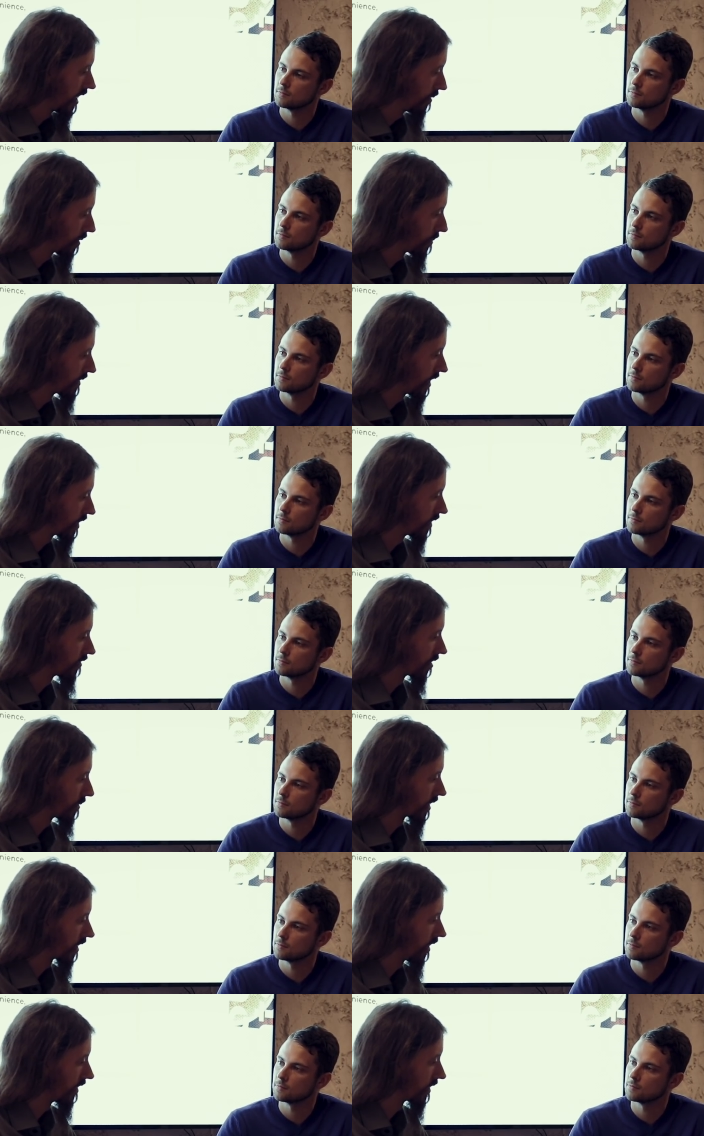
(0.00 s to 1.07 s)
Speaker 1: and implementation of
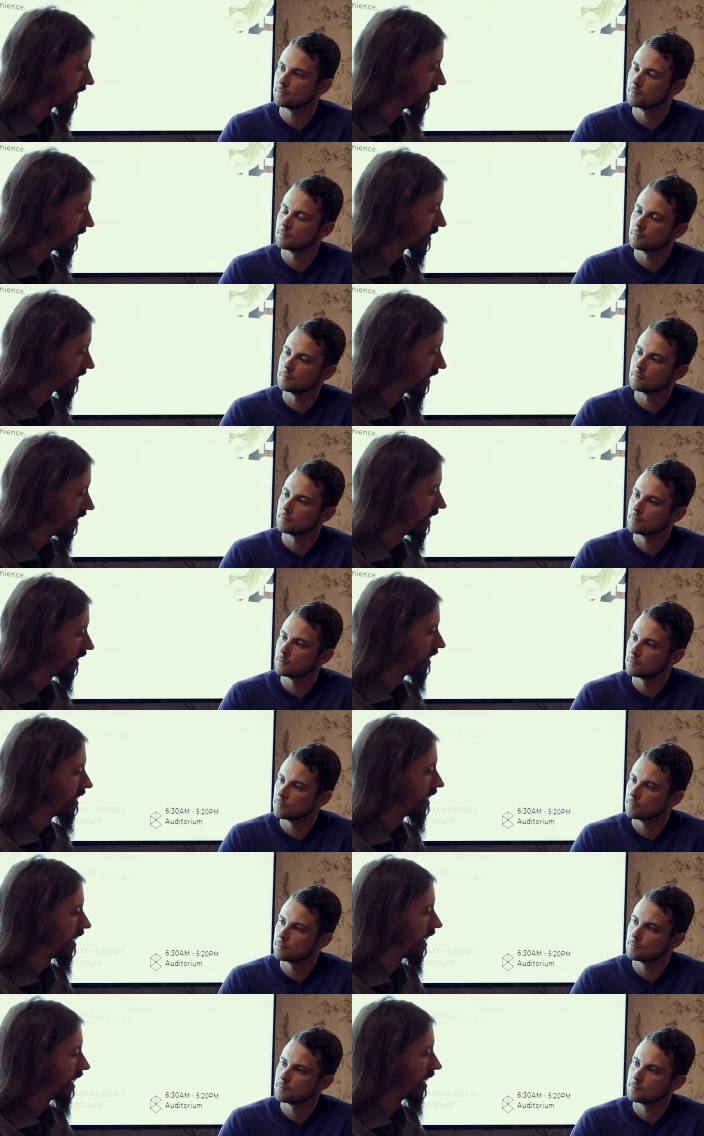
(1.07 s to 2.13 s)
cryptocurrencies
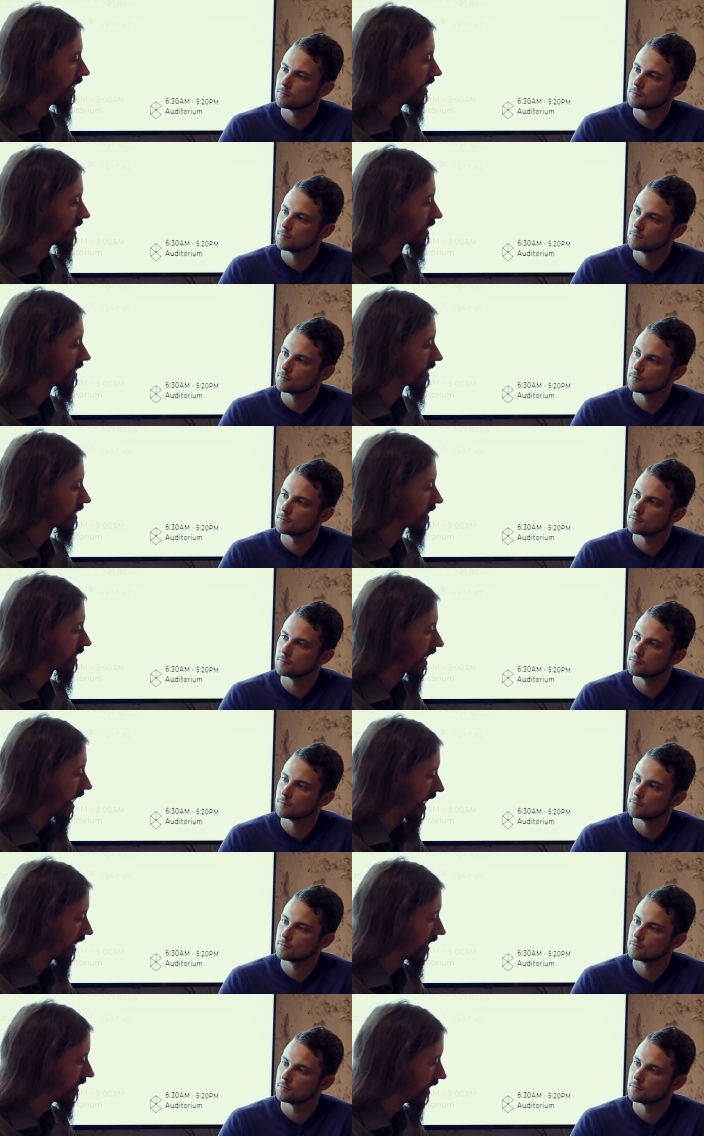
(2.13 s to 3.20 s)
uh,
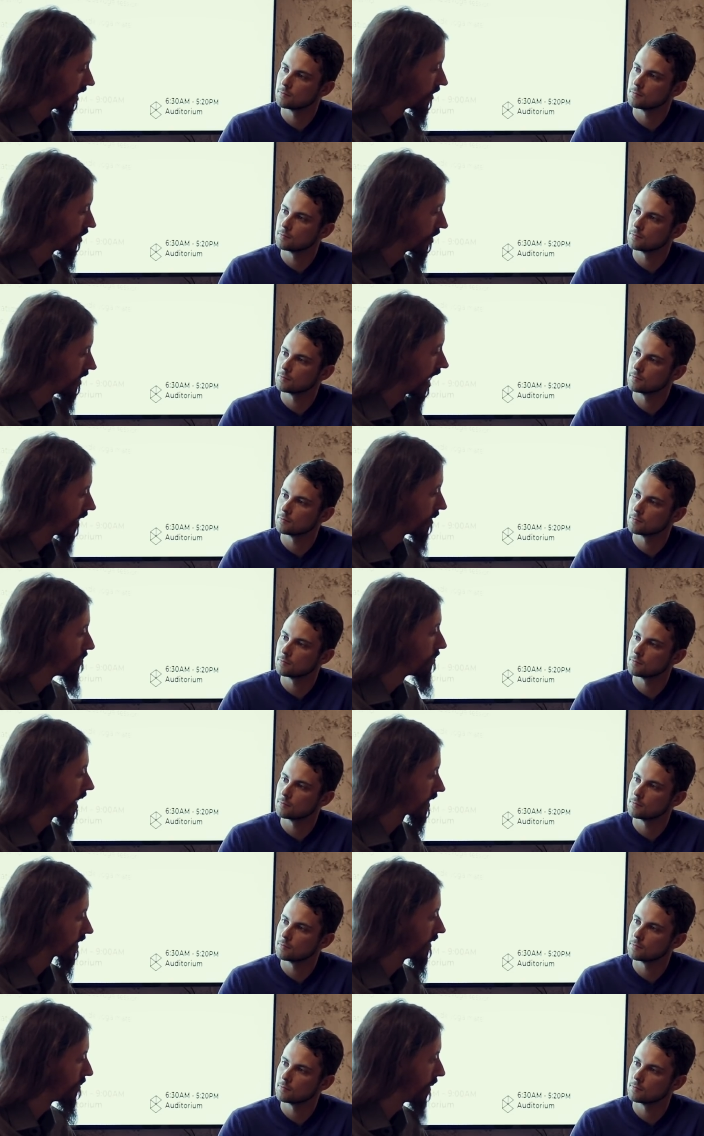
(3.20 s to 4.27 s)
can and should have a
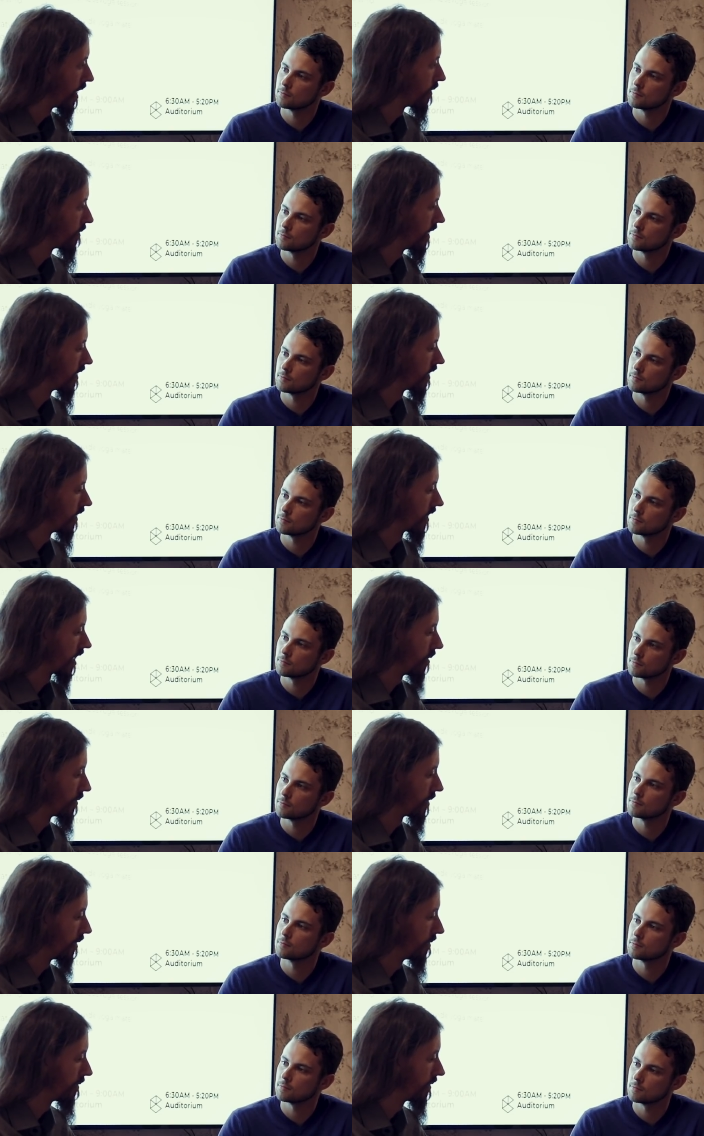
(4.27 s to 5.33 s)
massive benefit in
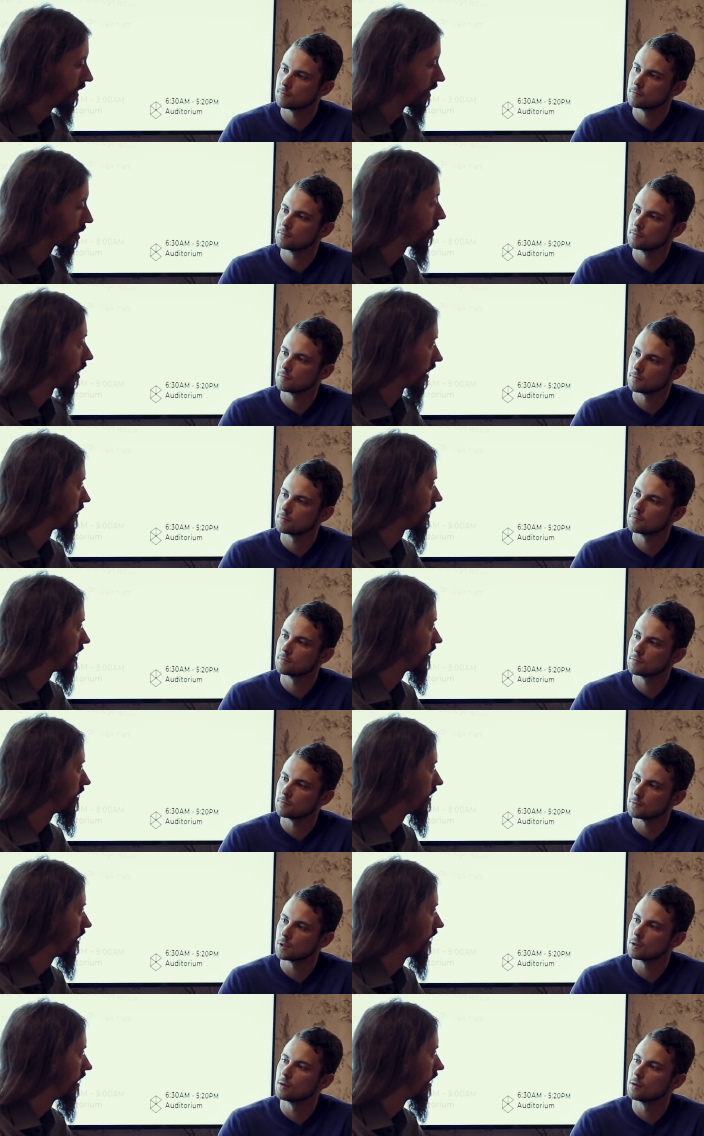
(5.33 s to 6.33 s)
terms of quality.